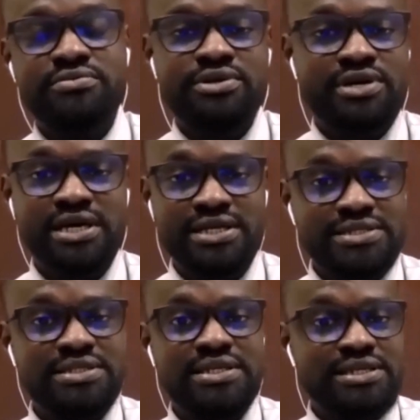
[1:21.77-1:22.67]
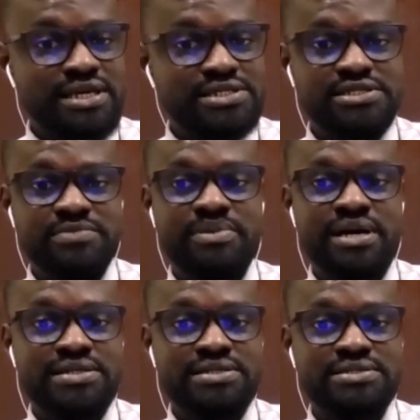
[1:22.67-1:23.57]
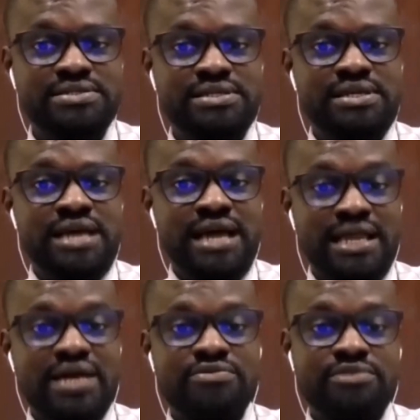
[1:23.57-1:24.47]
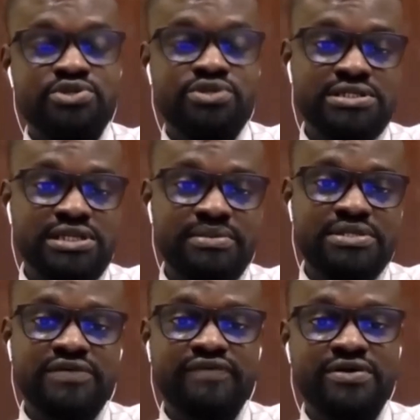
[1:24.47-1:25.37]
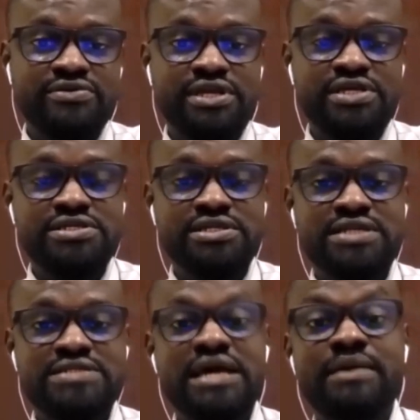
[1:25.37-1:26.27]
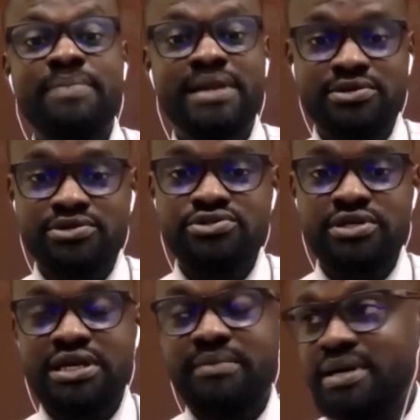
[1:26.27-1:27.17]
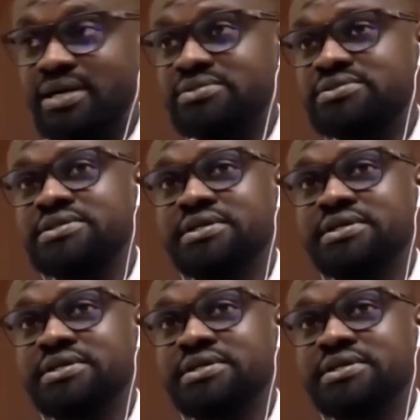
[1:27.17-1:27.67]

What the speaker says: Your kindness and leadership has allowed me to establish a foundation that I plan on talking about